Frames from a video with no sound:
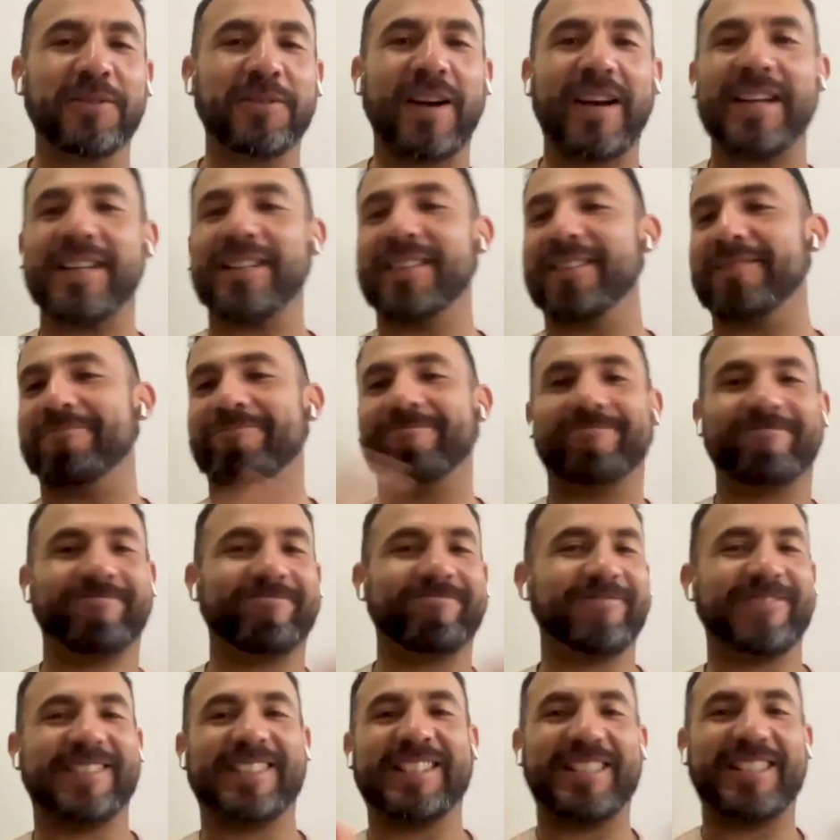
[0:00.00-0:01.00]
trying
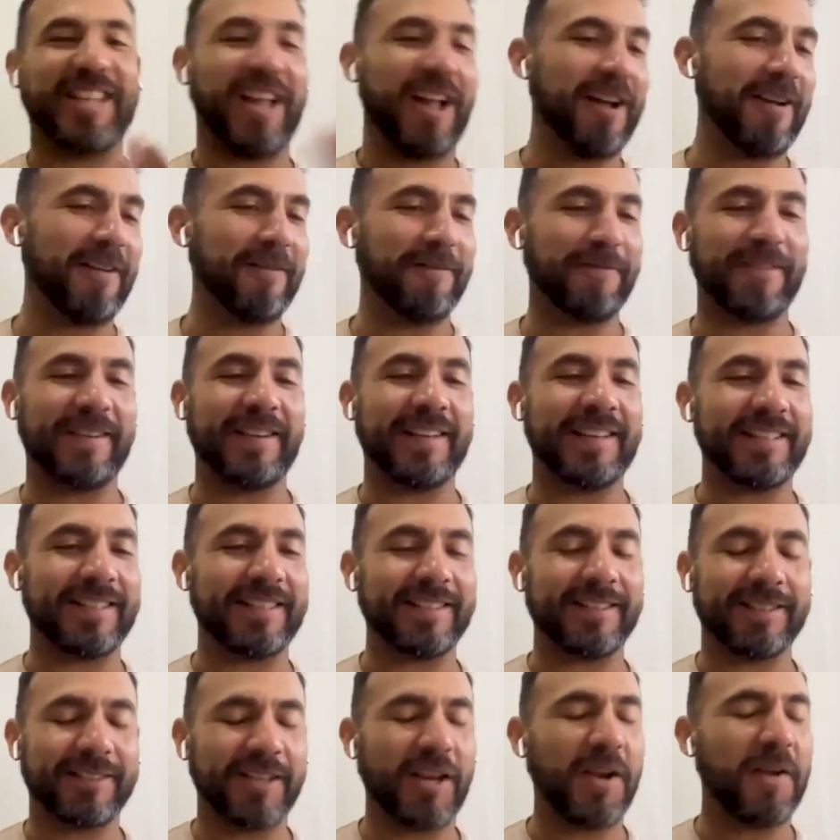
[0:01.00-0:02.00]
stuff,
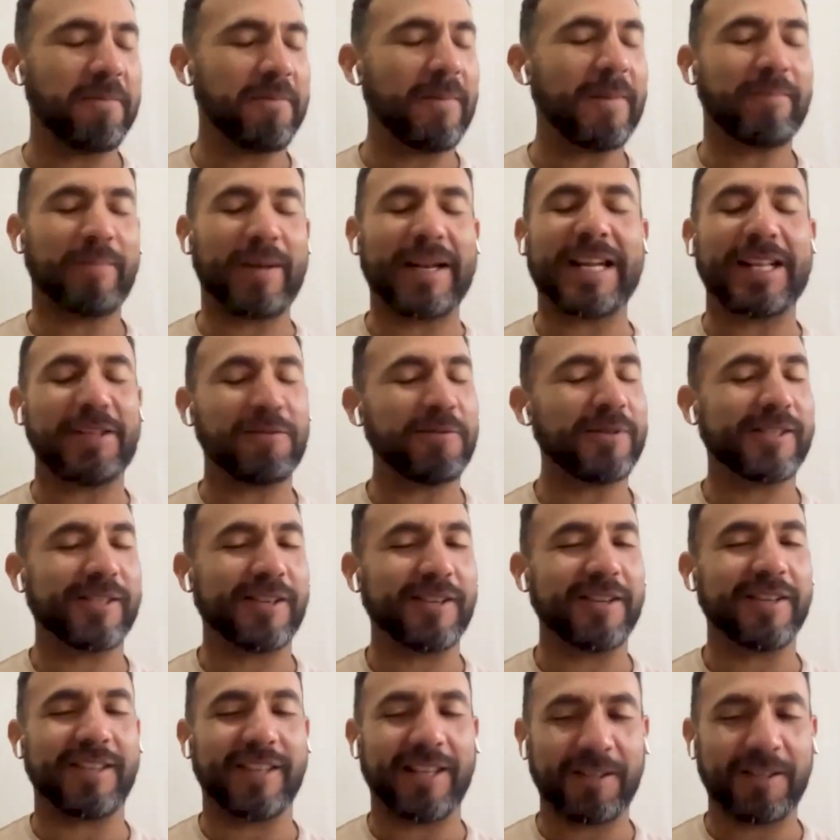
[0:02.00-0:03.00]
and so but it was
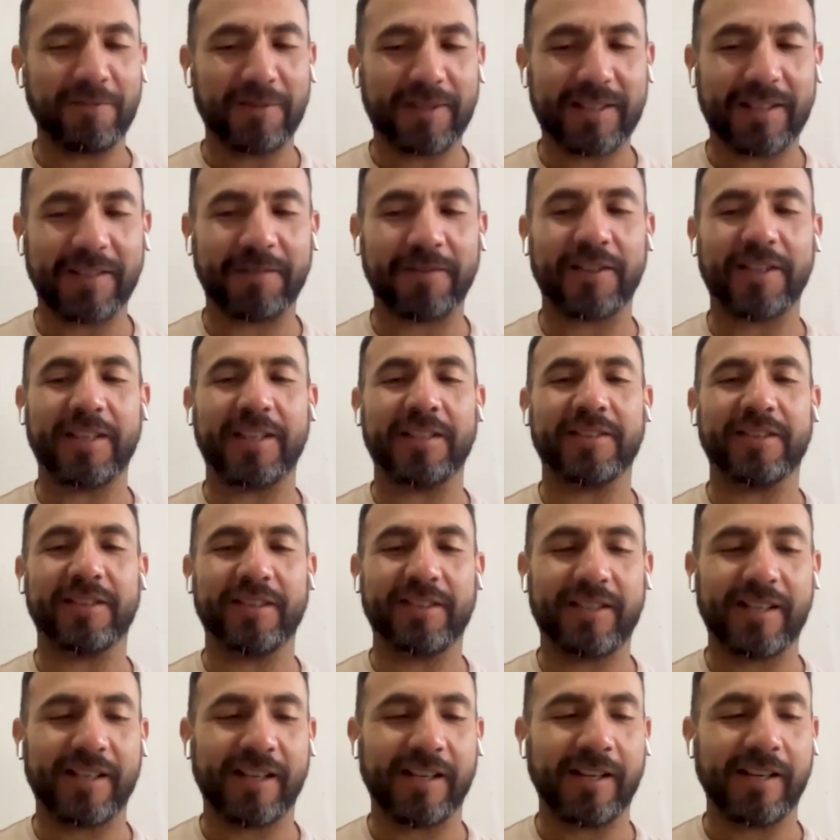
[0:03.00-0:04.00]
good. It was a very
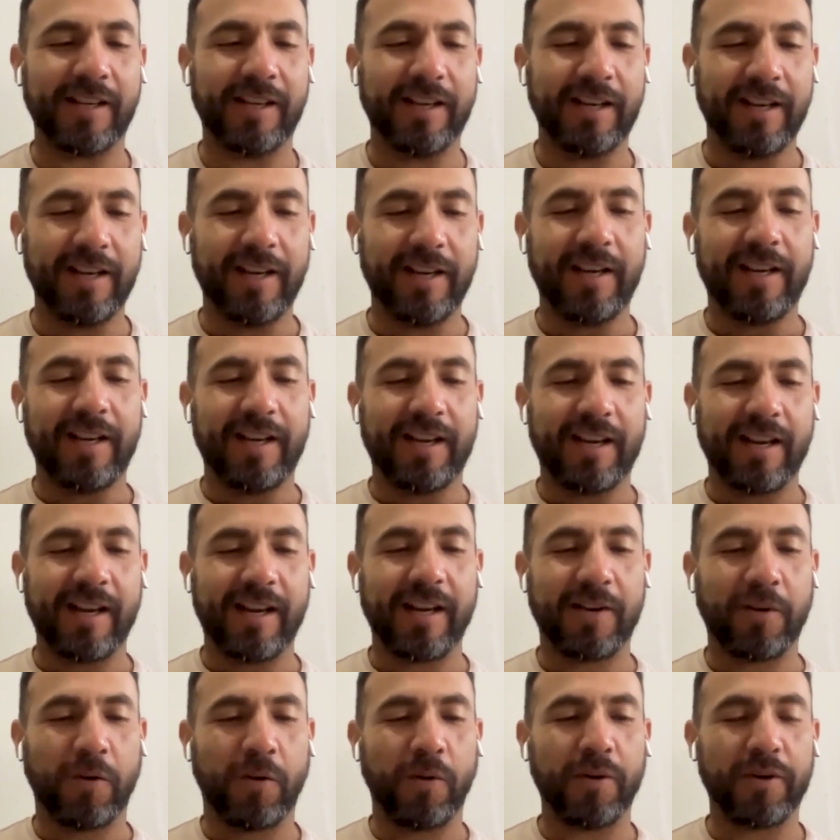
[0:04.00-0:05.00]
interesting
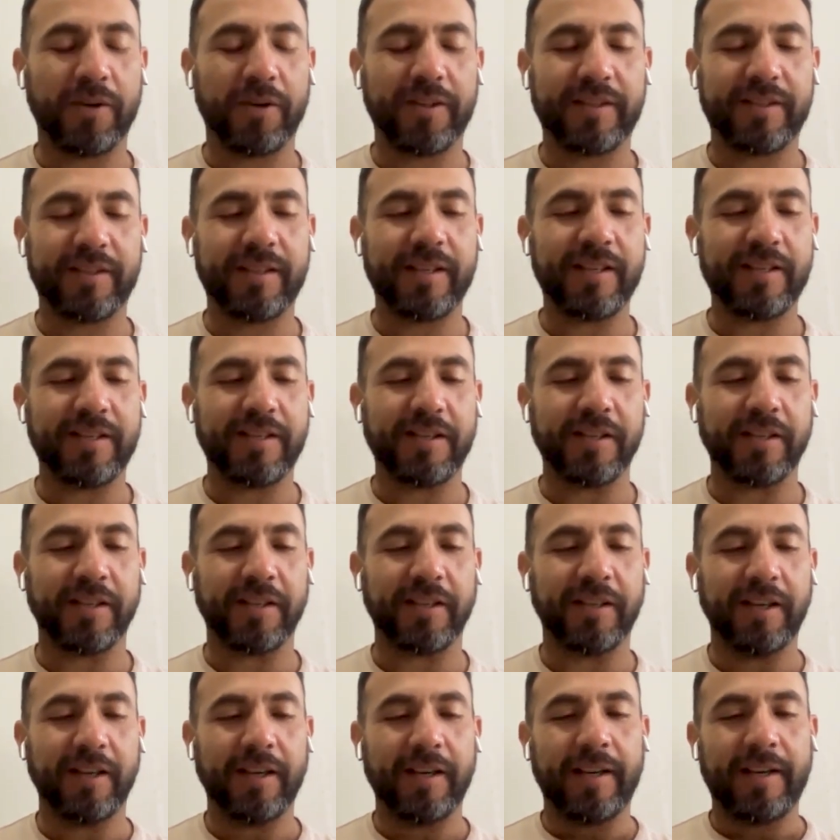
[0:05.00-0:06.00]
course this
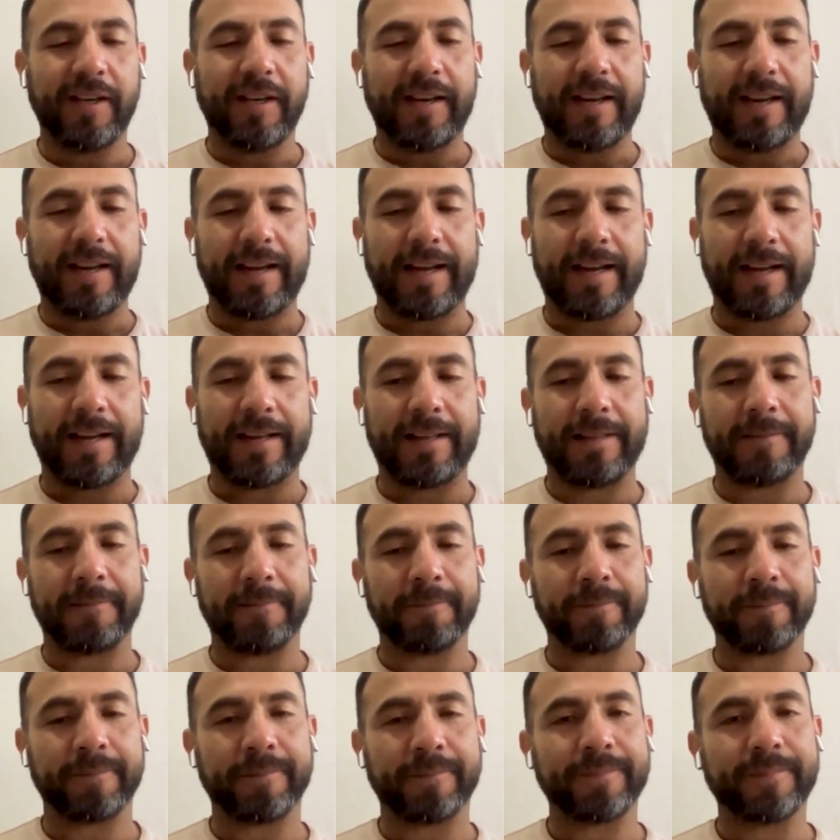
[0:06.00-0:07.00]
year,
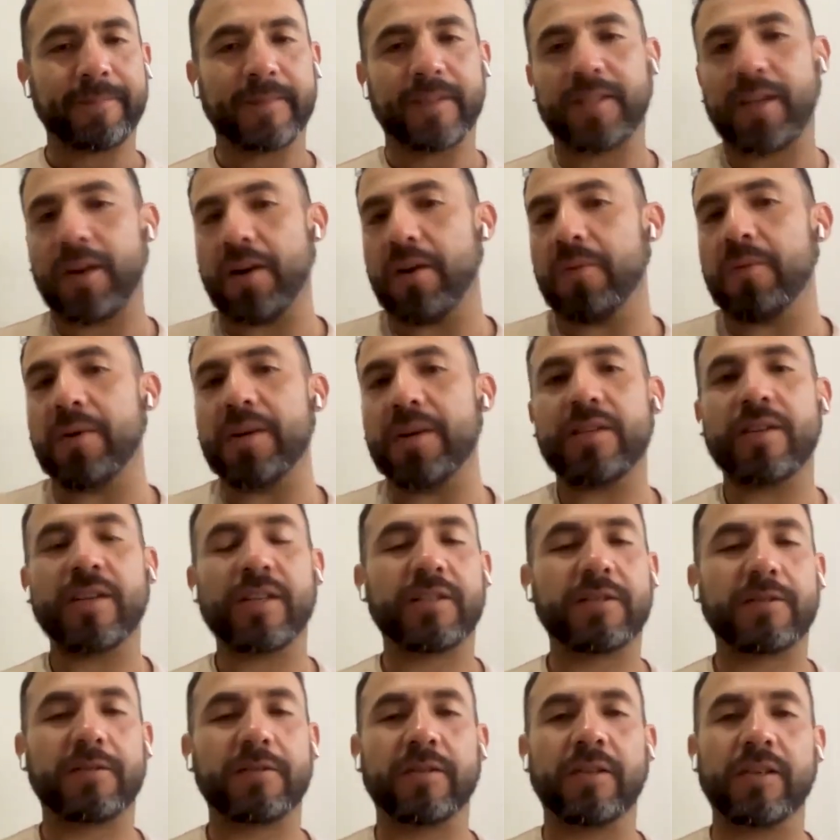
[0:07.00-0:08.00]
and so we
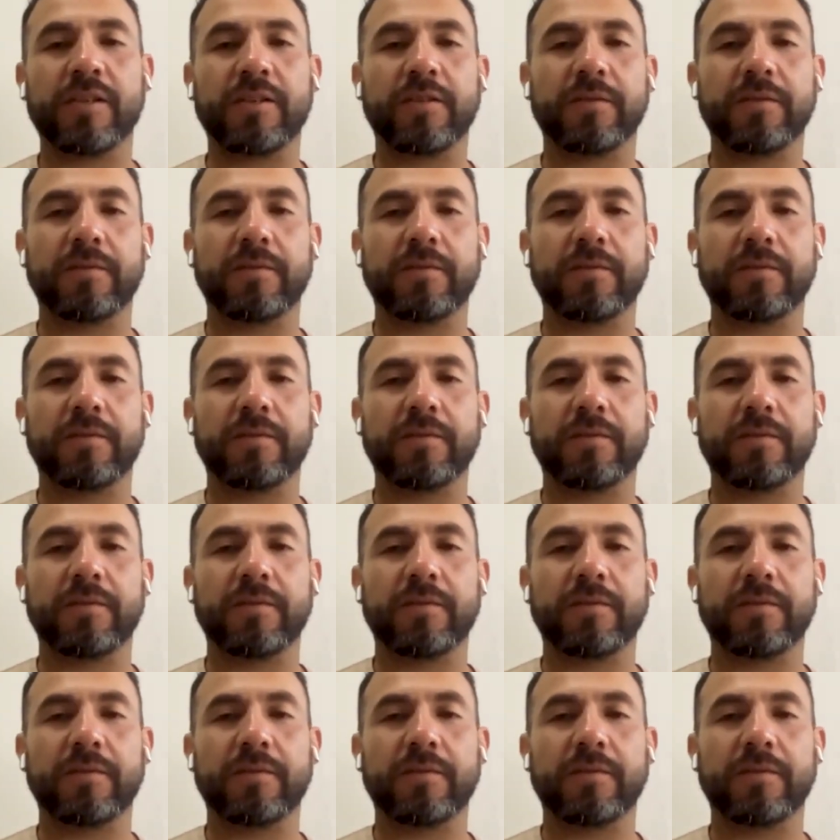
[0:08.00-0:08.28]
just